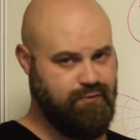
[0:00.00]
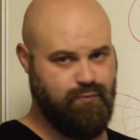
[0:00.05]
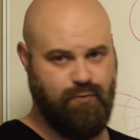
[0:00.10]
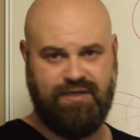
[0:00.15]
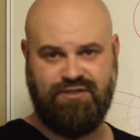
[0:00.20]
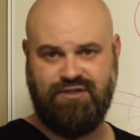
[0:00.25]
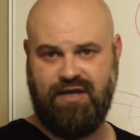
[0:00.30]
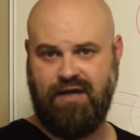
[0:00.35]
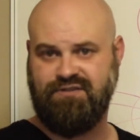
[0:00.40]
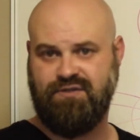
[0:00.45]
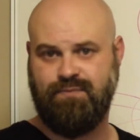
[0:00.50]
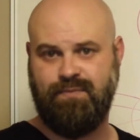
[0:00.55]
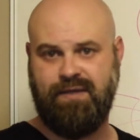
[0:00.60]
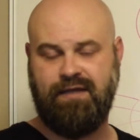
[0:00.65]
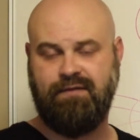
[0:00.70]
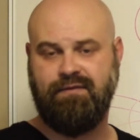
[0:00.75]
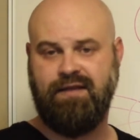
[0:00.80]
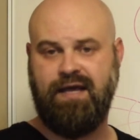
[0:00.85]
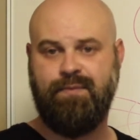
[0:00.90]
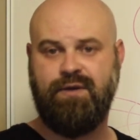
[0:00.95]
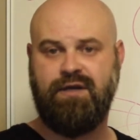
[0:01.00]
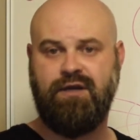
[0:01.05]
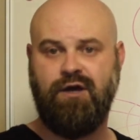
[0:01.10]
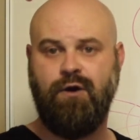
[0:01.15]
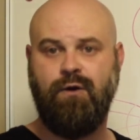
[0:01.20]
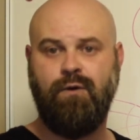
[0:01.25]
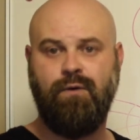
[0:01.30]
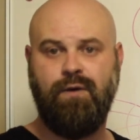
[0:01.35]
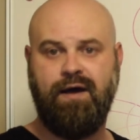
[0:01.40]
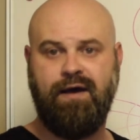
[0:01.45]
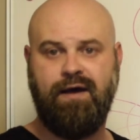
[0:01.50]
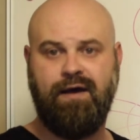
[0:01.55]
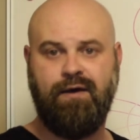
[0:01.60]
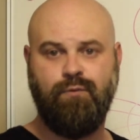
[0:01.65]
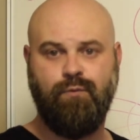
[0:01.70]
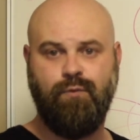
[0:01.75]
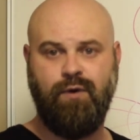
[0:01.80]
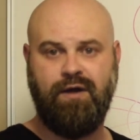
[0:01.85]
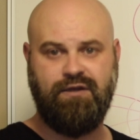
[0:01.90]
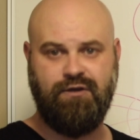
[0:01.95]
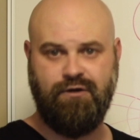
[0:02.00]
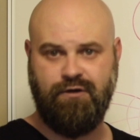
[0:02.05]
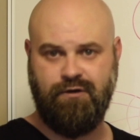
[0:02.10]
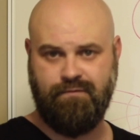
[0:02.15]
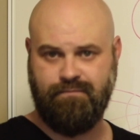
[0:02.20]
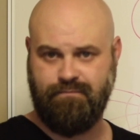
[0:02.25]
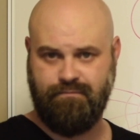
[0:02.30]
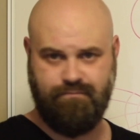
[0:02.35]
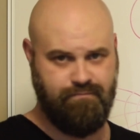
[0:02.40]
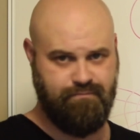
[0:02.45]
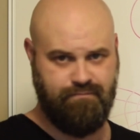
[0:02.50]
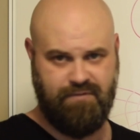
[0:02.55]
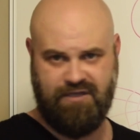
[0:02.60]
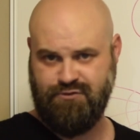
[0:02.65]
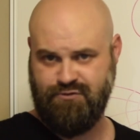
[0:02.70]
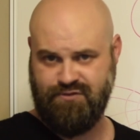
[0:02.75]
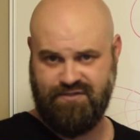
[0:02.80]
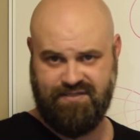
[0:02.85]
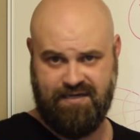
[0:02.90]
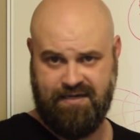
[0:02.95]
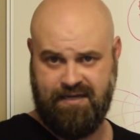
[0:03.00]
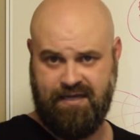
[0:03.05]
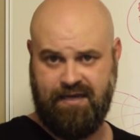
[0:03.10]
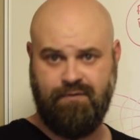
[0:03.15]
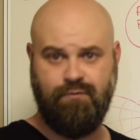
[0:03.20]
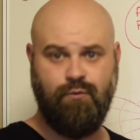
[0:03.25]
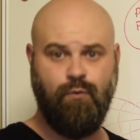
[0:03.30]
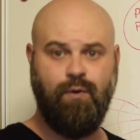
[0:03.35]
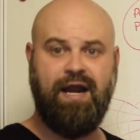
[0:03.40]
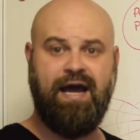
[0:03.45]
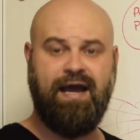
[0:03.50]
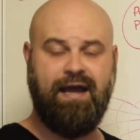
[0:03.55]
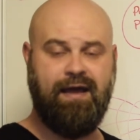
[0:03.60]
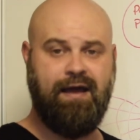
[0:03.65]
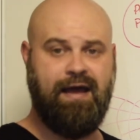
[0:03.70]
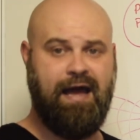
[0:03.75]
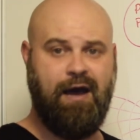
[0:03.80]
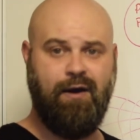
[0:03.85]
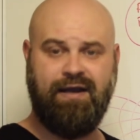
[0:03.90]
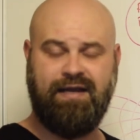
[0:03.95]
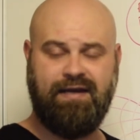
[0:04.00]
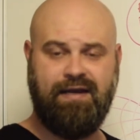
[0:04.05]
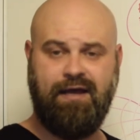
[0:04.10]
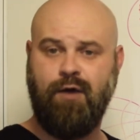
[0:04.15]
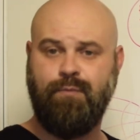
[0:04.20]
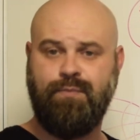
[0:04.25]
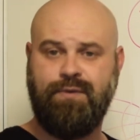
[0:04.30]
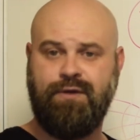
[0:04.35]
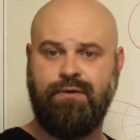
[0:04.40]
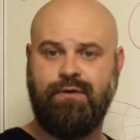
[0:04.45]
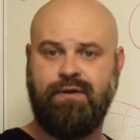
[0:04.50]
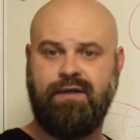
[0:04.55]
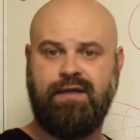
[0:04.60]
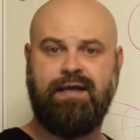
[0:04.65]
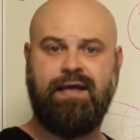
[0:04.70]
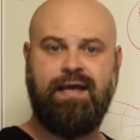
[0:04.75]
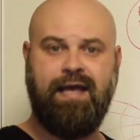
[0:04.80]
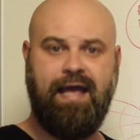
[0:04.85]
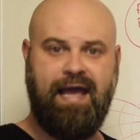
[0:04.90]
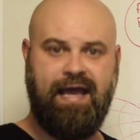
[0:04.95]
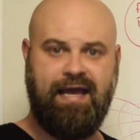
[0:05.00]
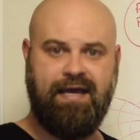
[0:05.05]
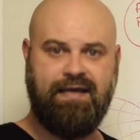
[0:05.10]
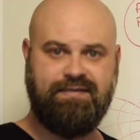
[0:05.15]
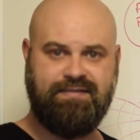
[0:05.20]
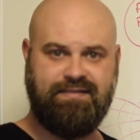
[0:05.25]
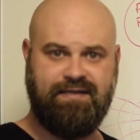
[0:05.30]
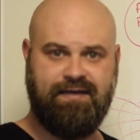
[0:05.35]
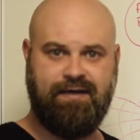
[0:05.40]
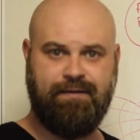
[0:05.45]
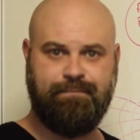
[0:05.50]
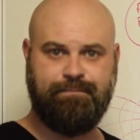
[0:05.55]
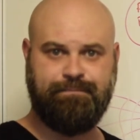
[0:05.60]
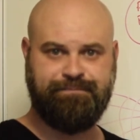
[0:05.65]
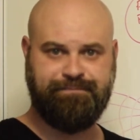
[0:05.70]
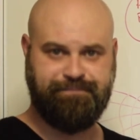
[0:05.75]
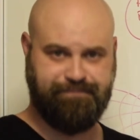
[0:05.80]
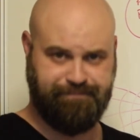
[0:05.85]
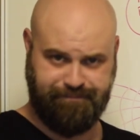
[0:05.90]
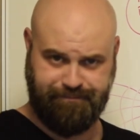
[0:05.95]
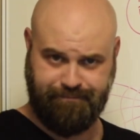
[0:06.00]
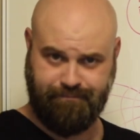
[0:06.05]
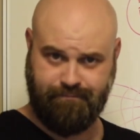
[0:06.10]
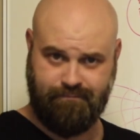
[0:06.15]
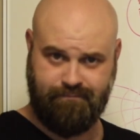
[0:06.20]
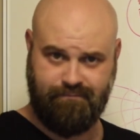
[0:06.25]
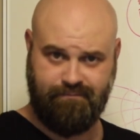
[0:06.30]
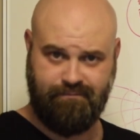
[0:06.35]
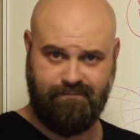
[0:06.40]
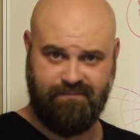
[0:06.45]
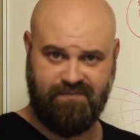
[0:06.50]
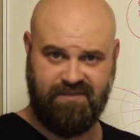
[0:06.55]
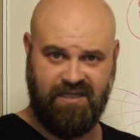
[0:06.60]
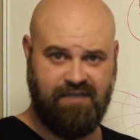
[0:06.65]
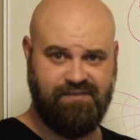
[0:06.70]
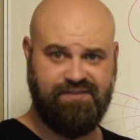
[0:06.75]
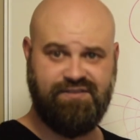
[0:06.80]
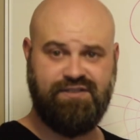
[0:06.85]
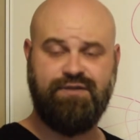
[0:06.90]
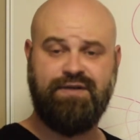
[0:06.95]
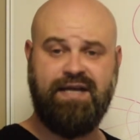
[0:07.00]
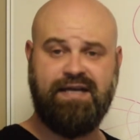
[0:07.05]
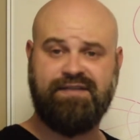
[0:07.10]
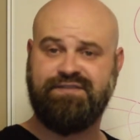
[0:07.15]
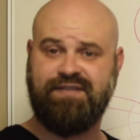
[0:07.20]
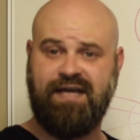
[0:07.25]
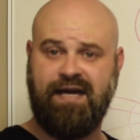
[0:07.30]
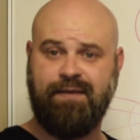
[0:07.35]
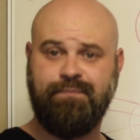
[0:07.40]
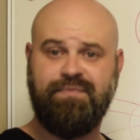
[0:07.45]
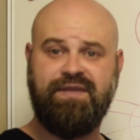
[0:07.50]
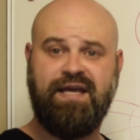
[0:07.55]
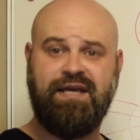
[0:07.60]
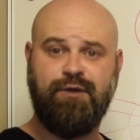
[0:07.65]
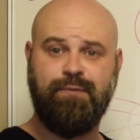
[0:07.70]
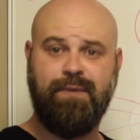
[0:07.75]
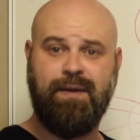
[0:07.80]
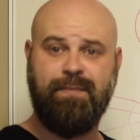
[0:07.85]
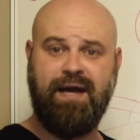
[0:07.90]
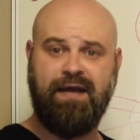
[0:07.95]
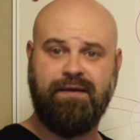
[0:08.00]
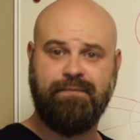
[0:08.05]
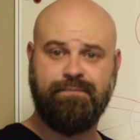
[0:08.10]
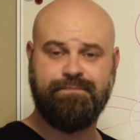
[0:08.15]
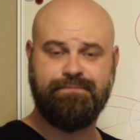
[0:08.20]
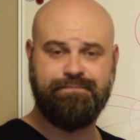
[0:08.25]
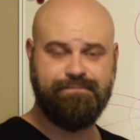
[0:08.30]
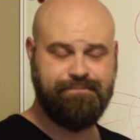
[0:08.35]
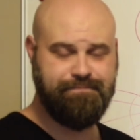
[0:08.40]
reach out to me. Let me know what you're interested in, how I can help you, and I'll see you next time. Thank you. Bye-bye.